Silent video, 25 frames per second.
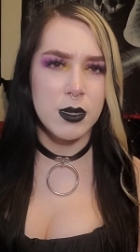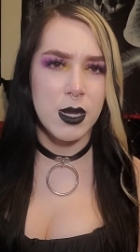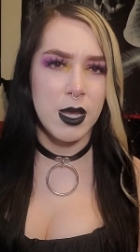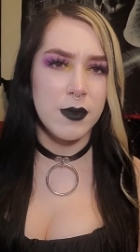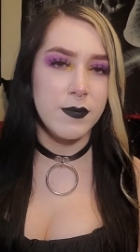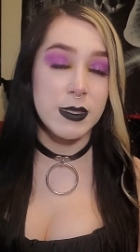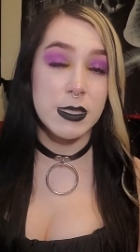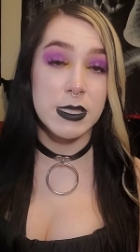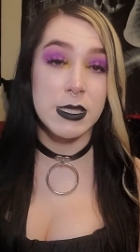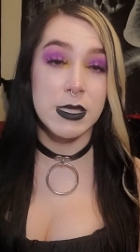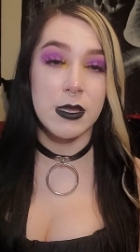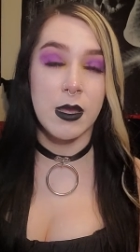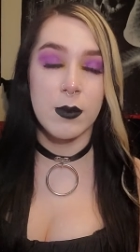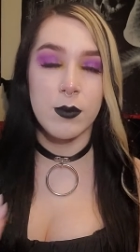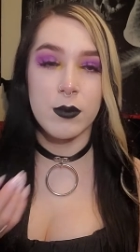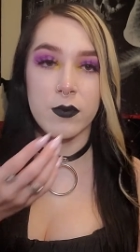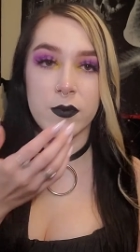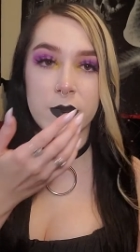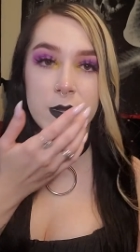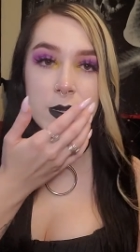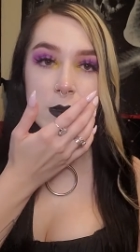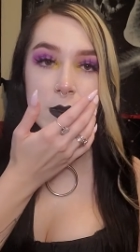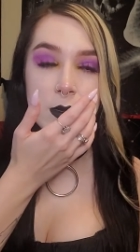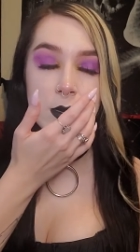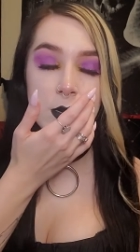I haven't seen that movie
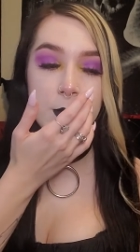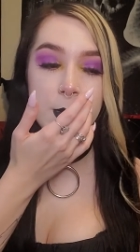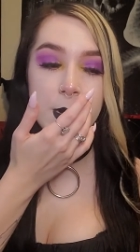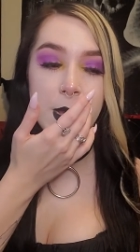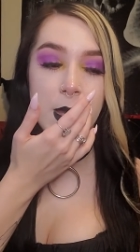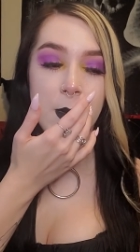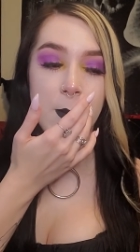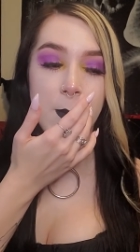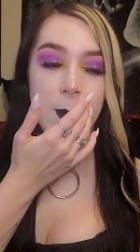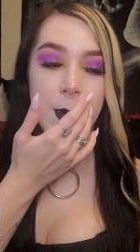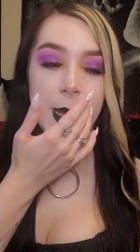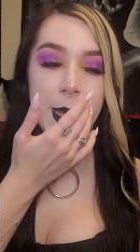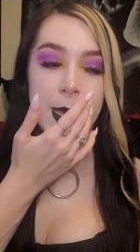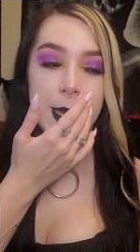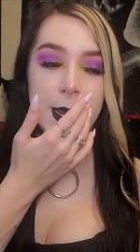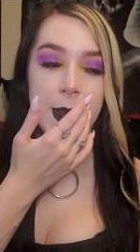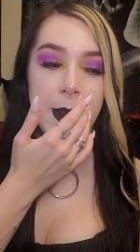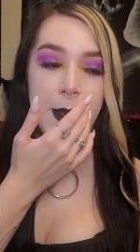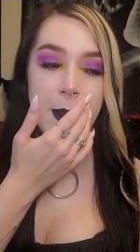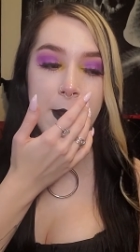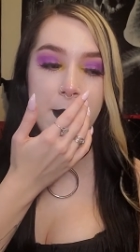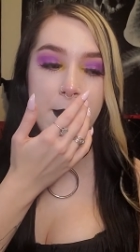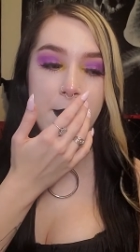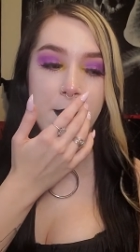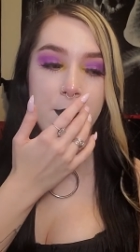in a little bit, but
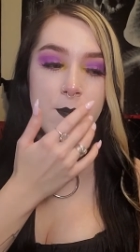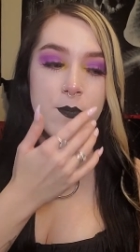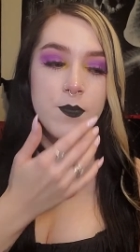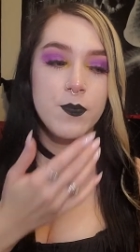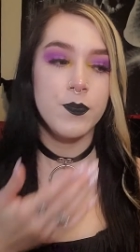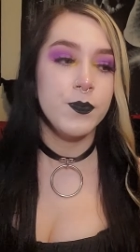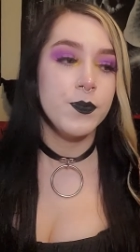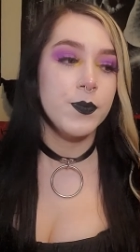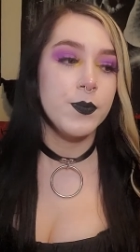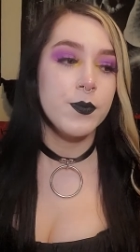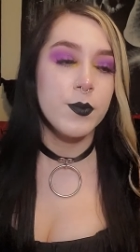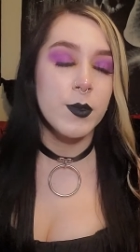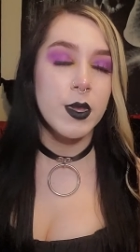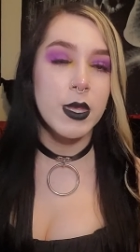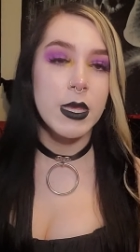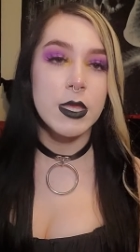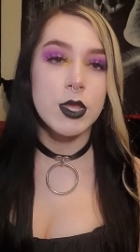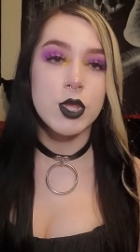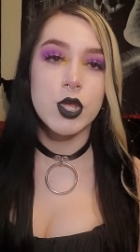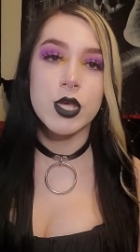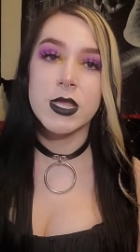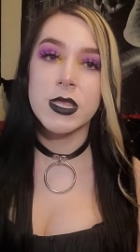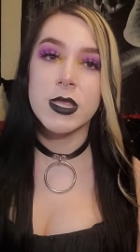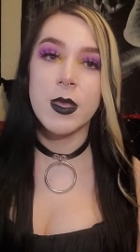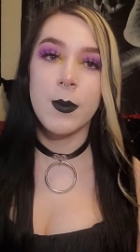um,
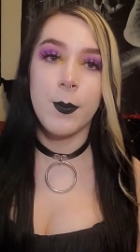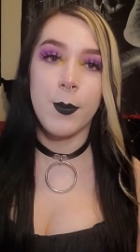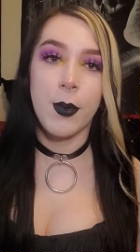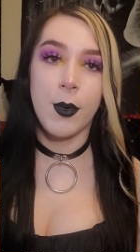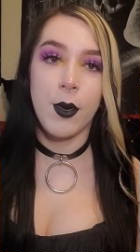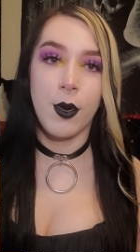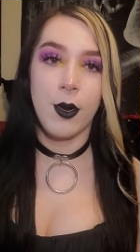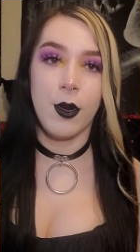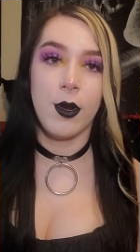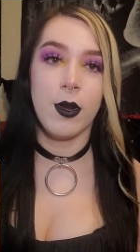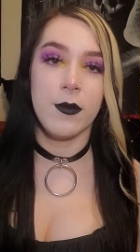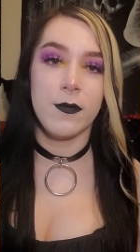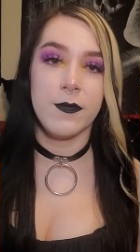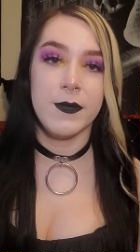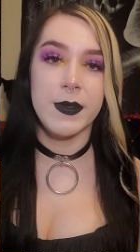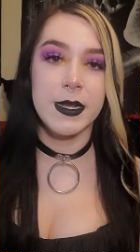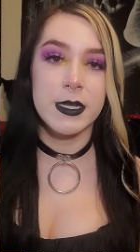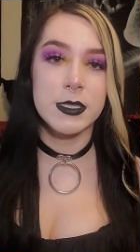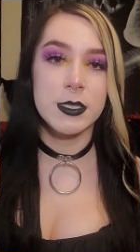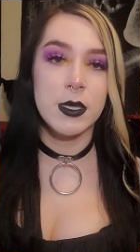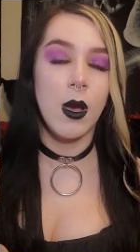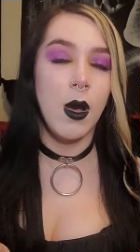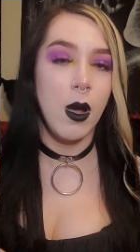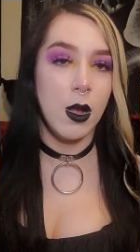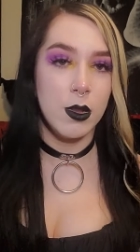just the perfect
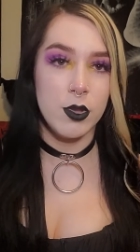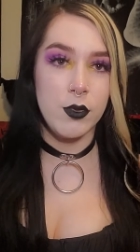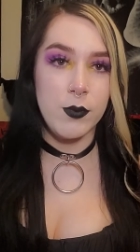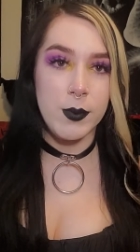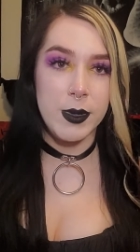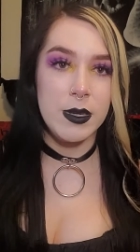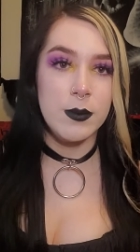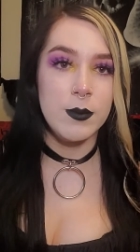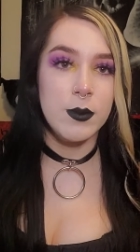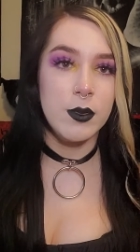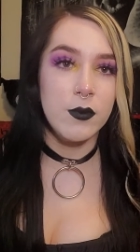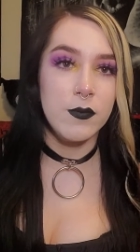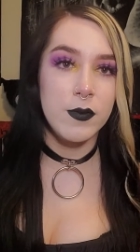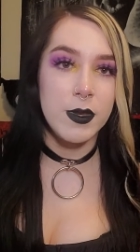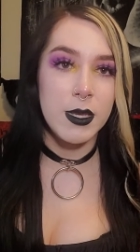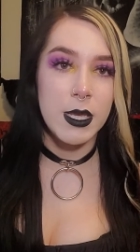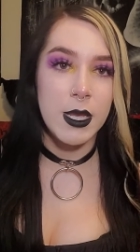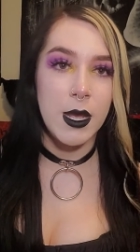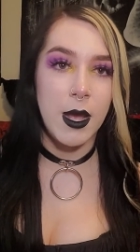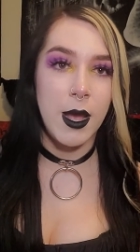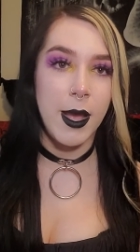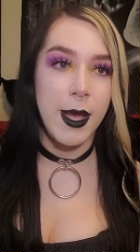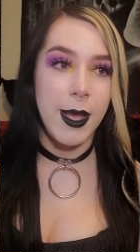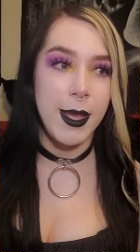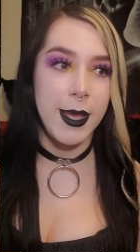Halloween movie.
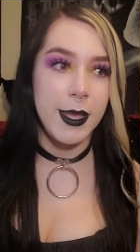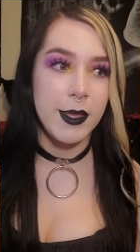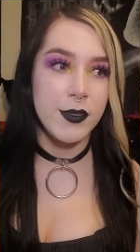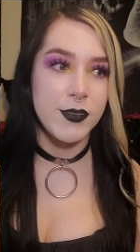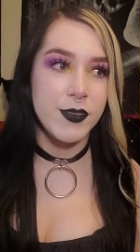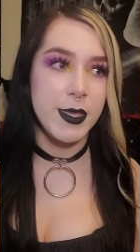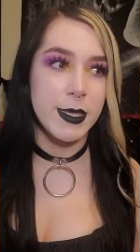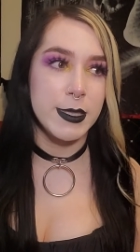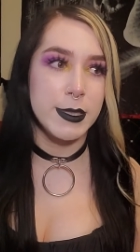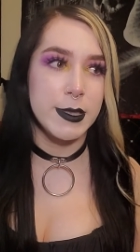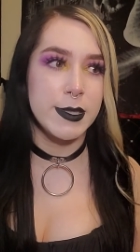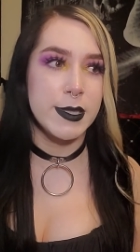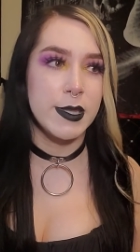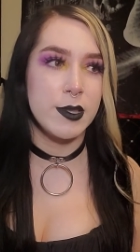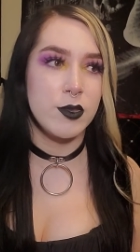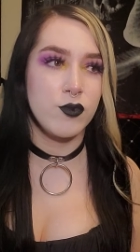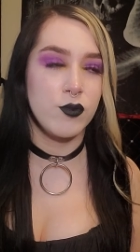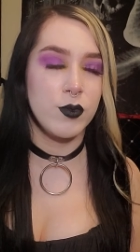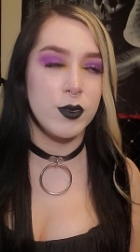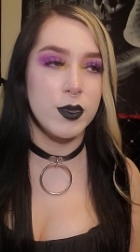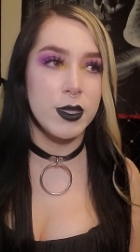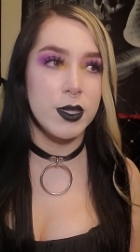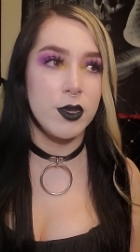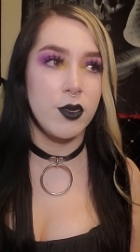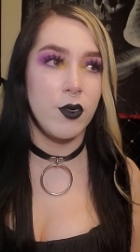I think this is
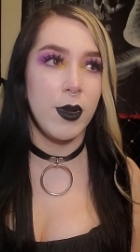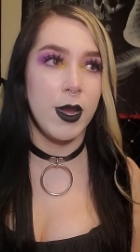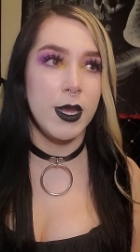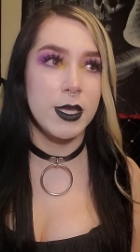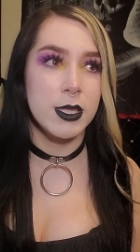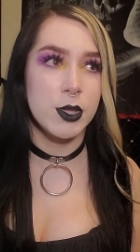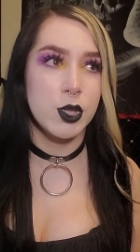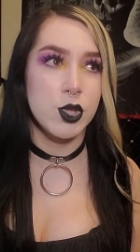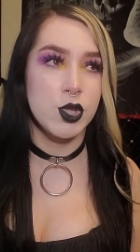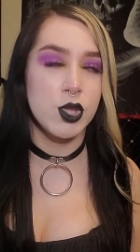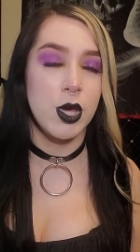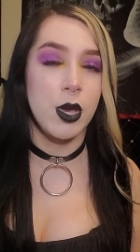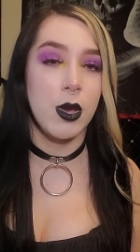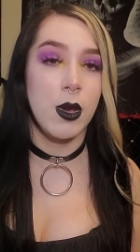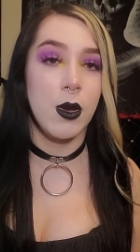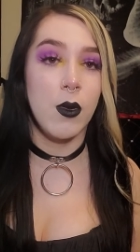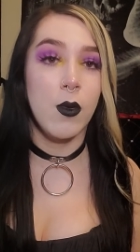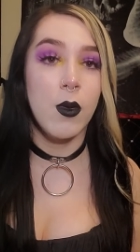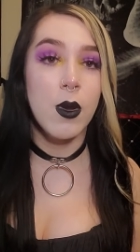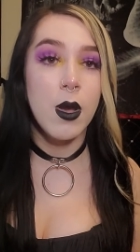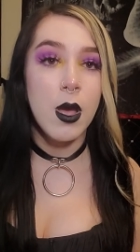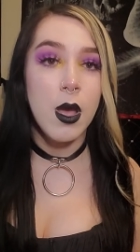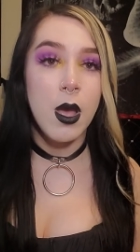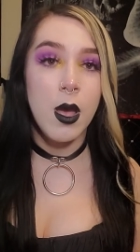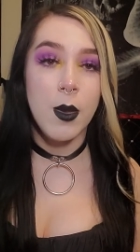really great to show
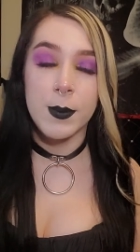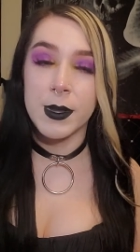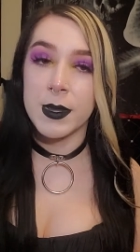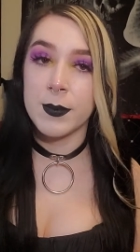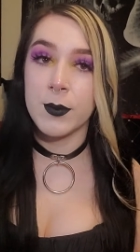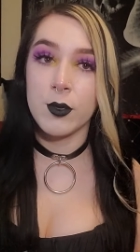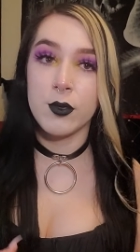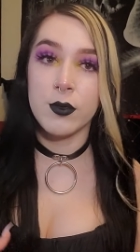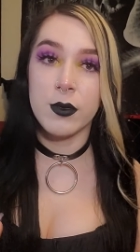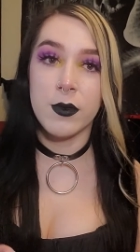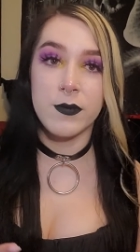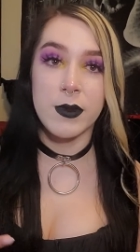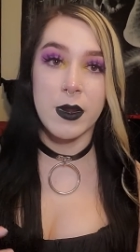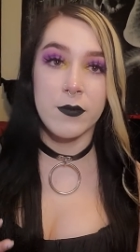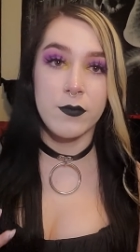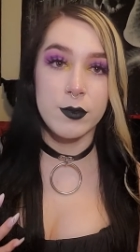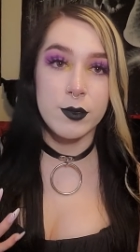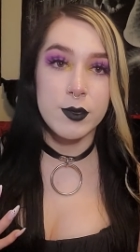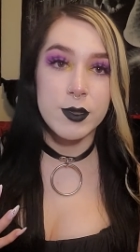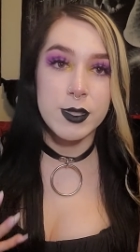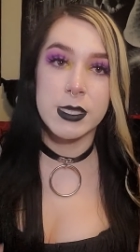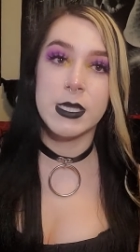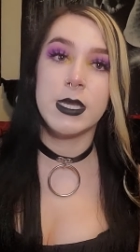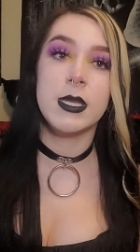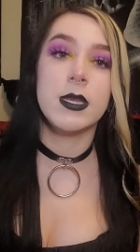people who have never
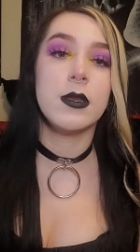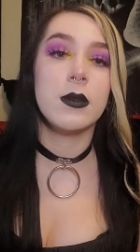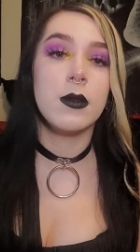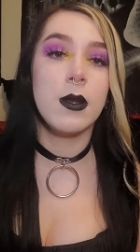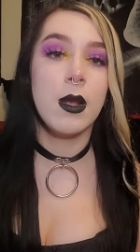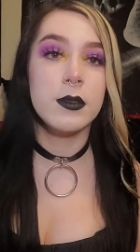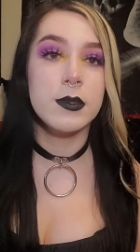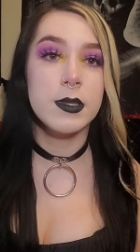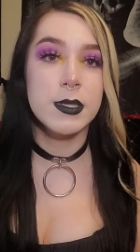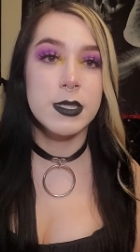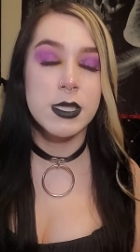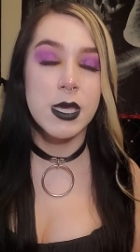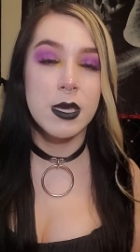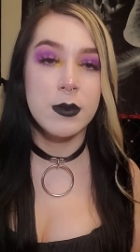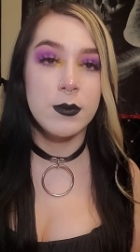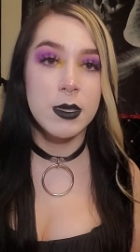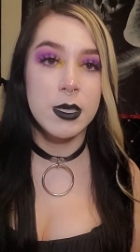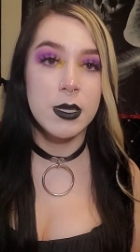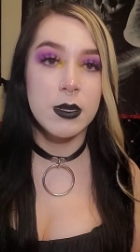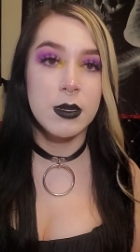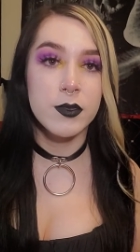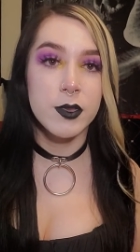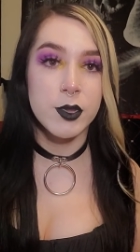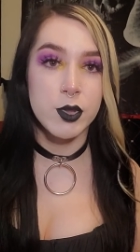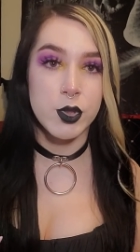seen it around this time of
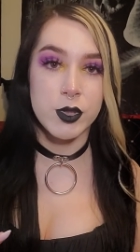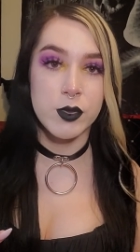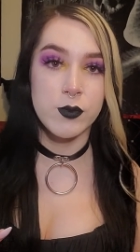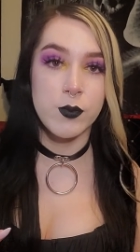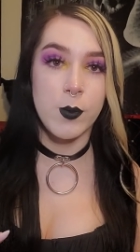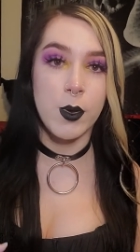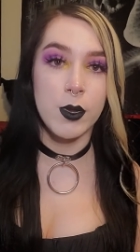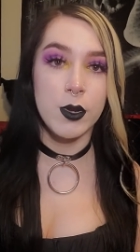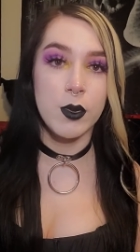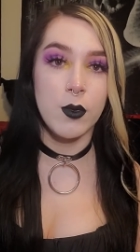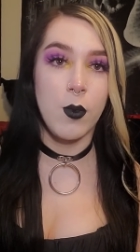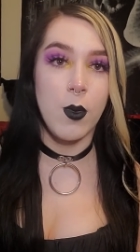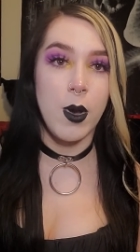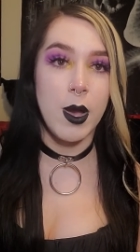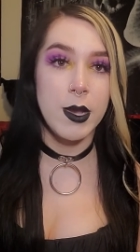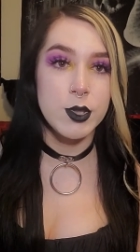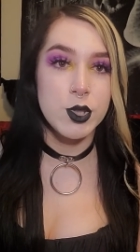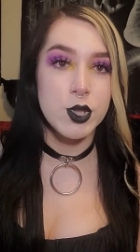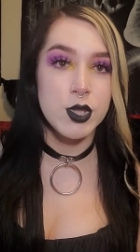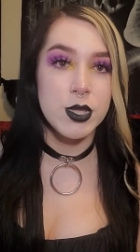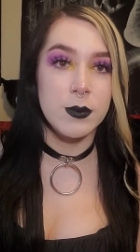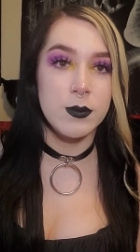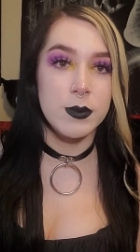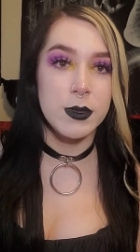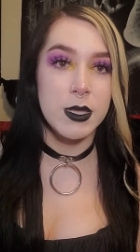year that just want to watch
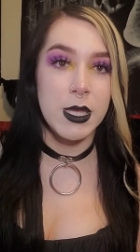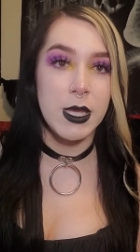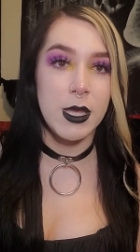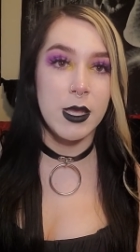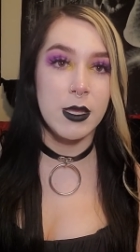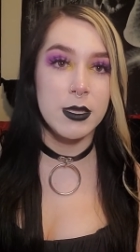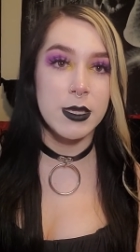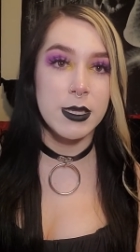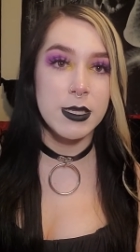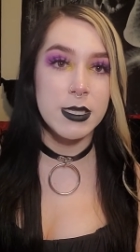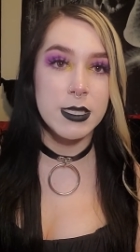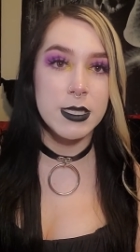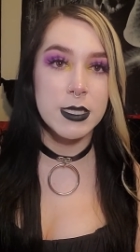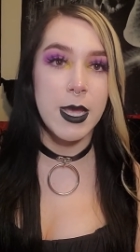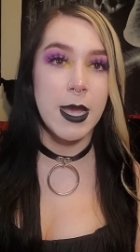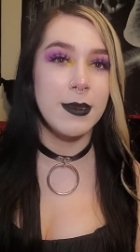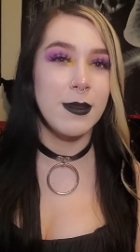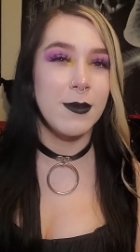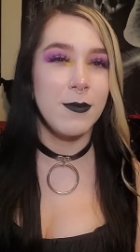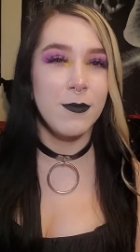something that's kind of